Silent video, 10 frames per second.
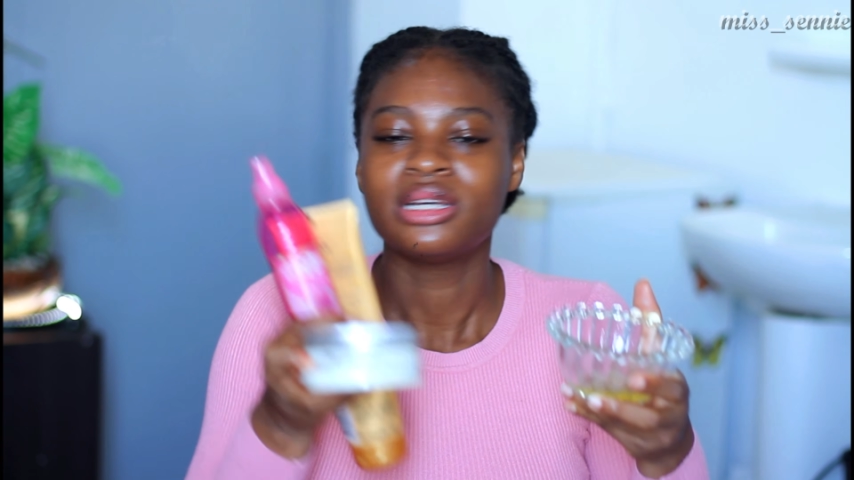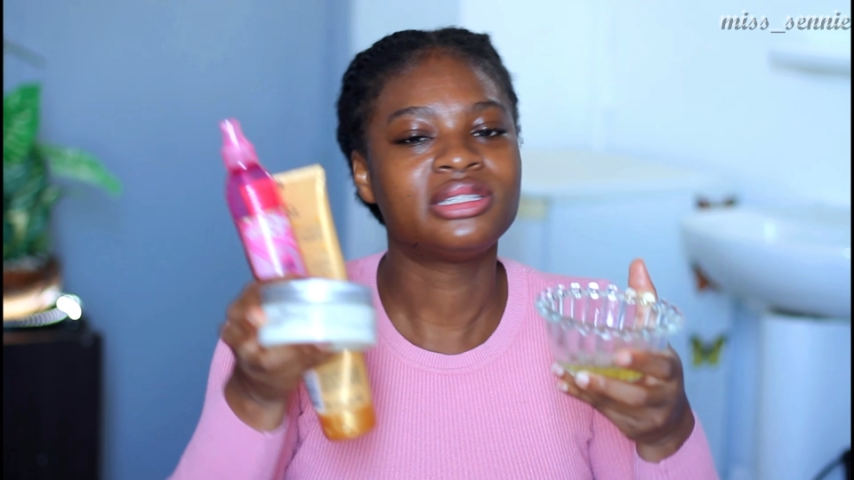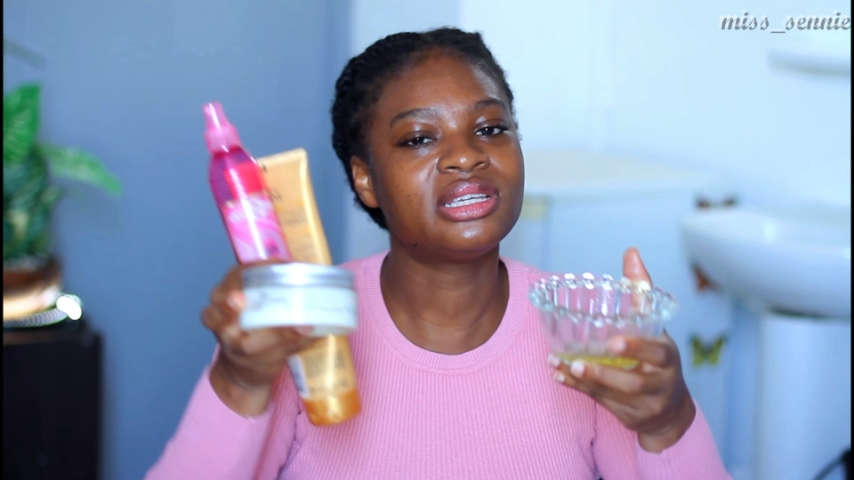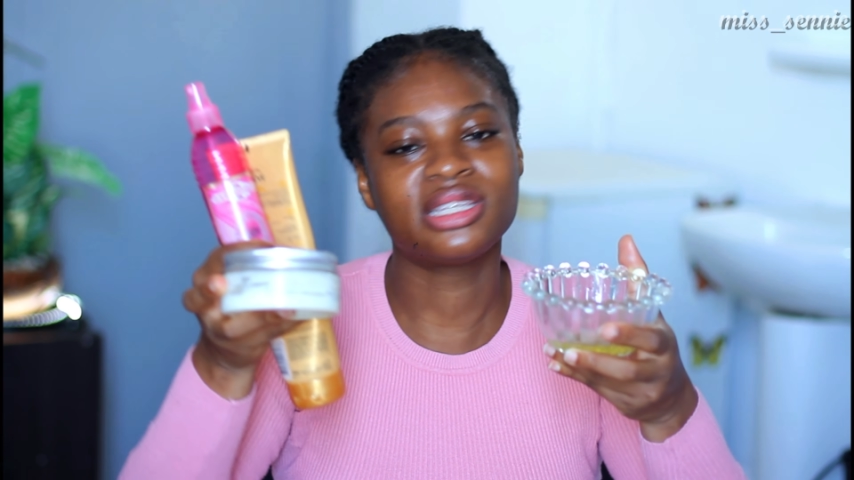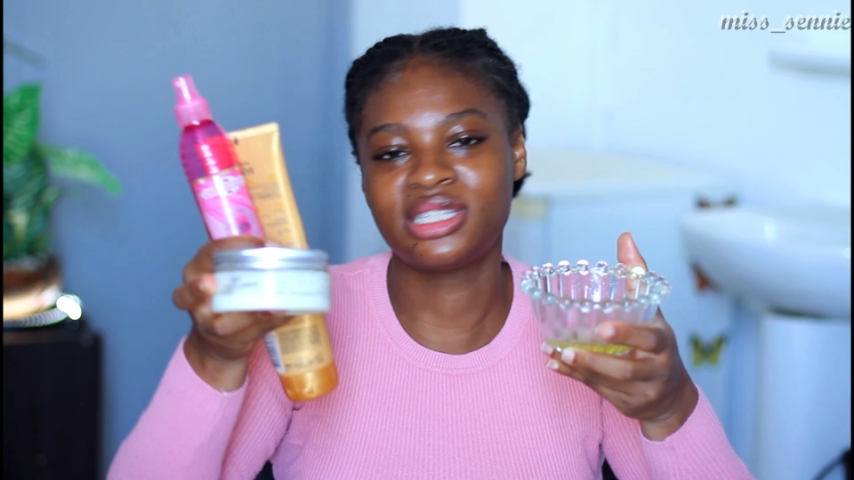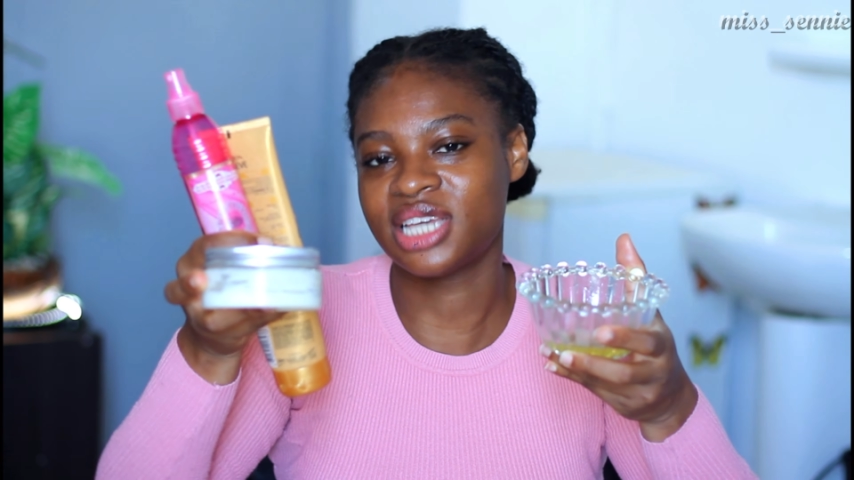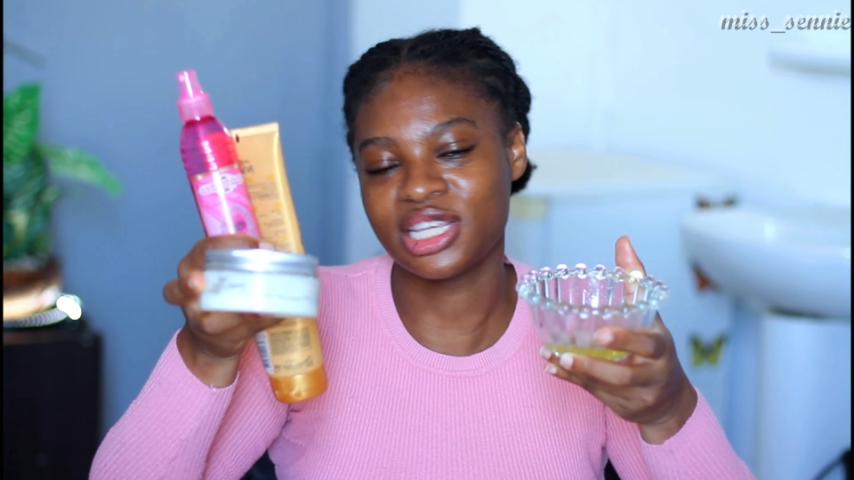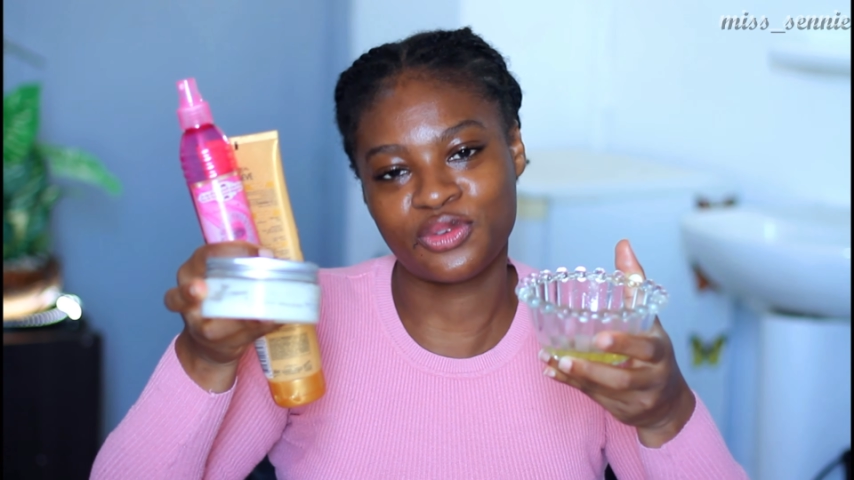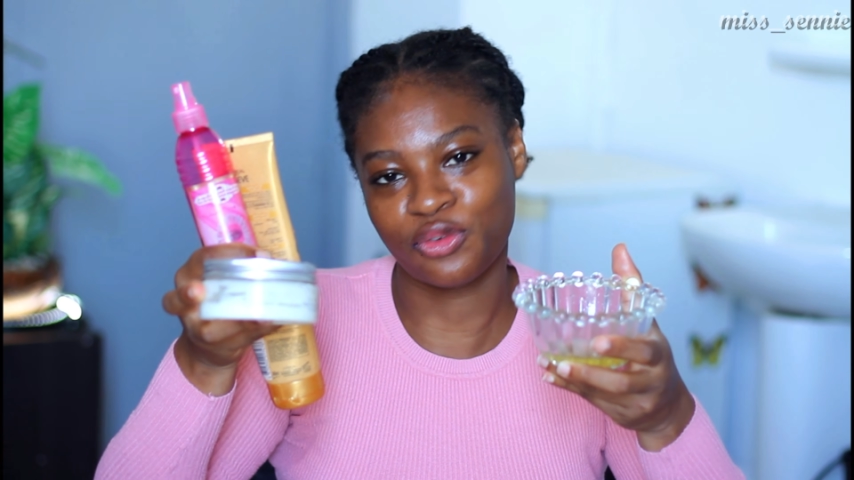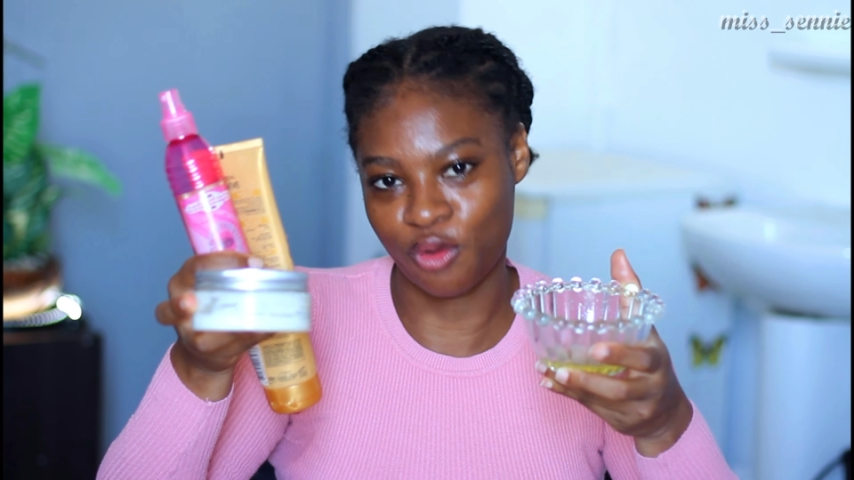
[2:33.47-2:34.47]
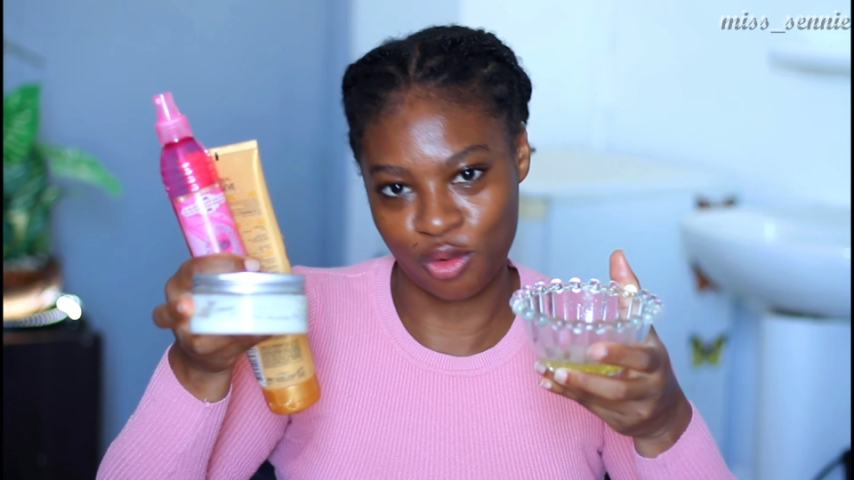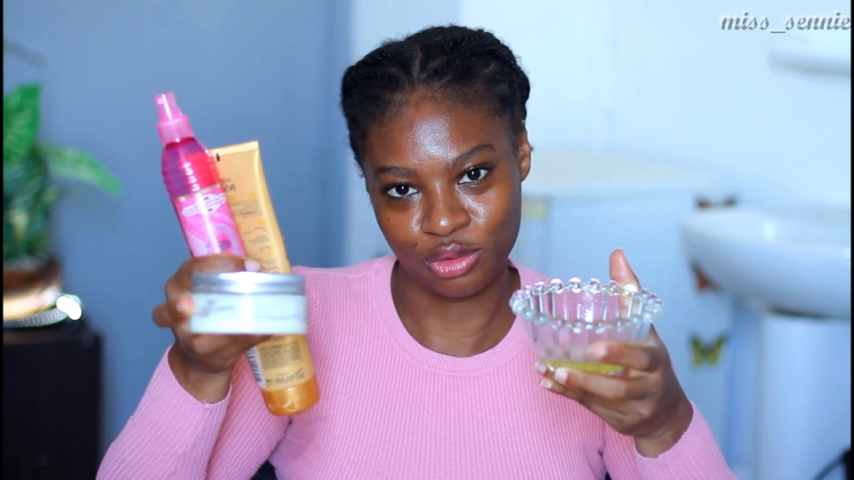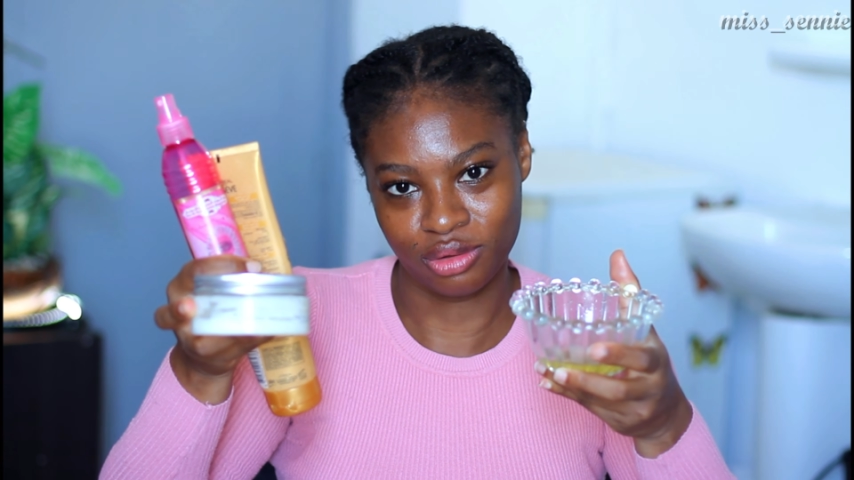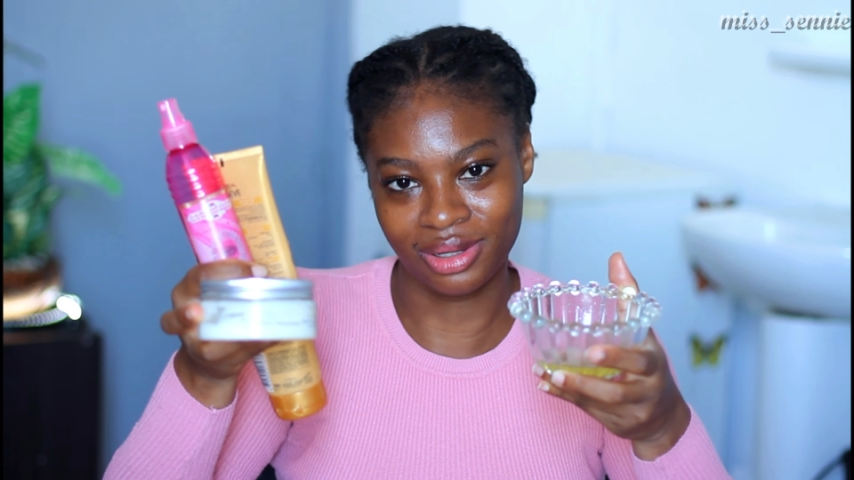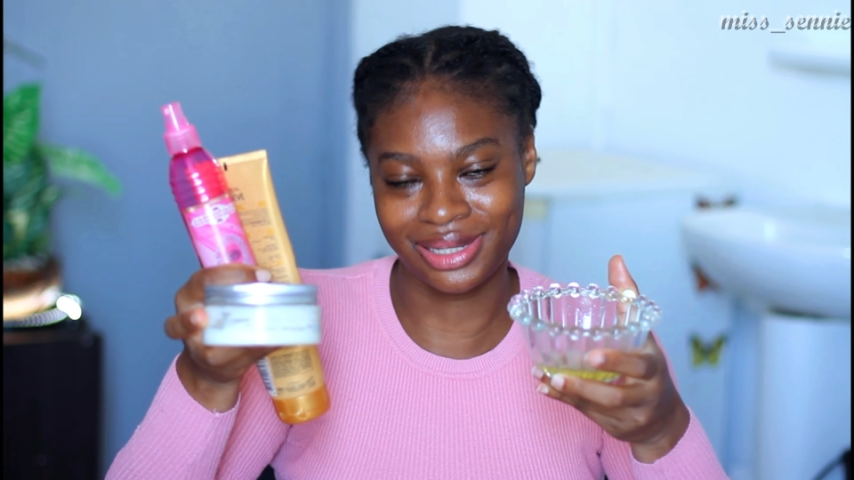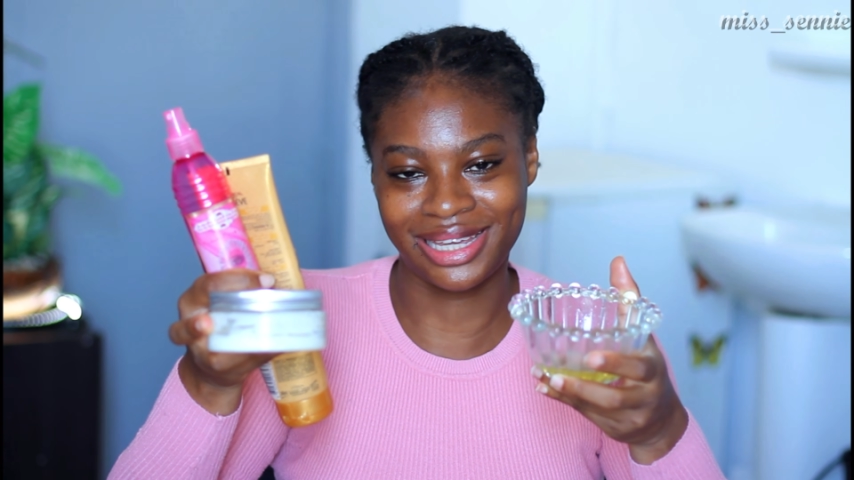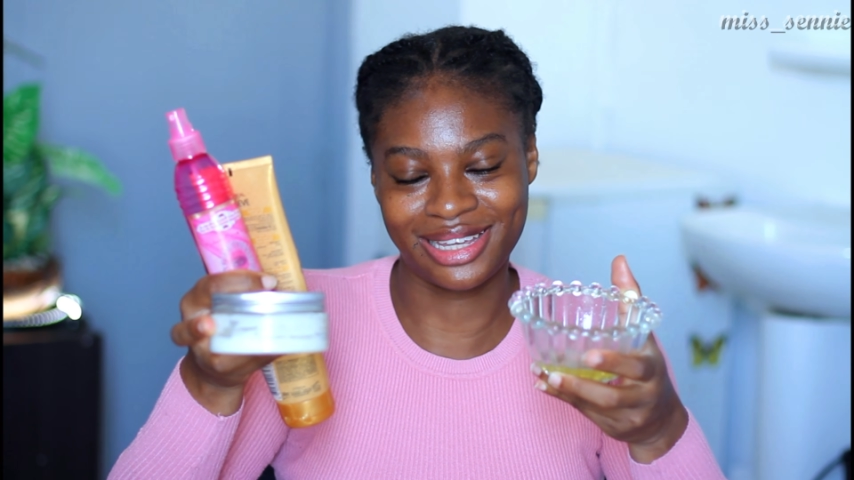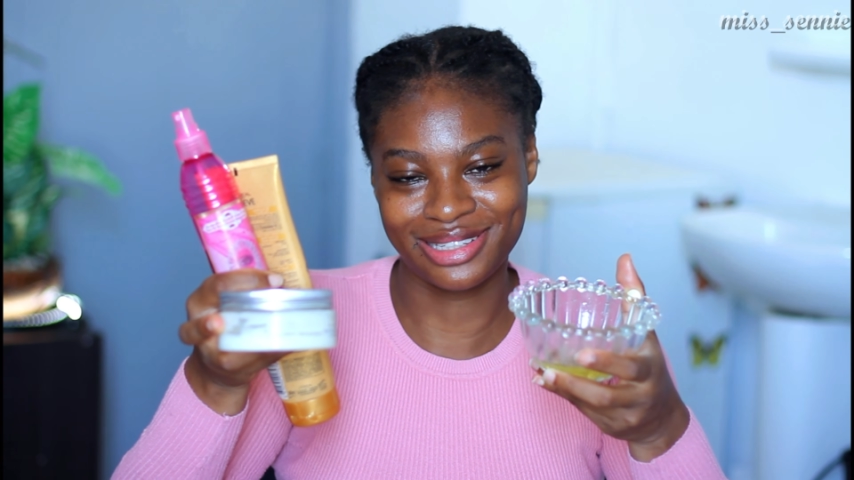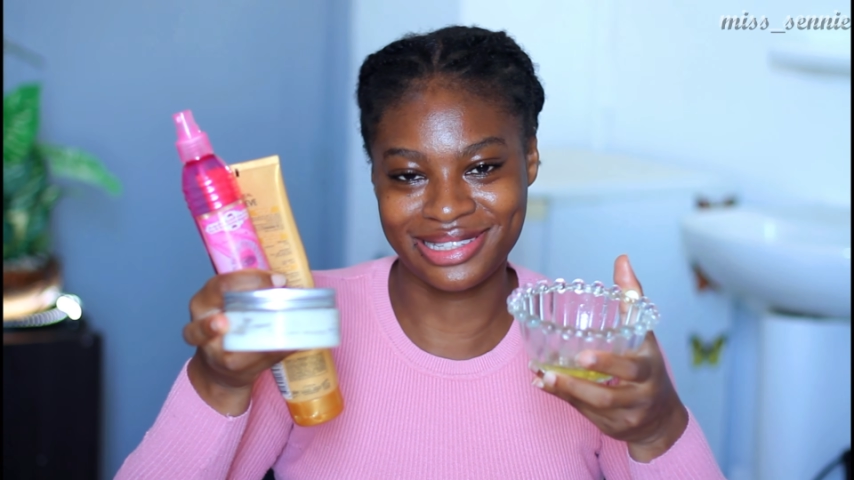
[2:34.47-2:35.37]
This is just 4, okay?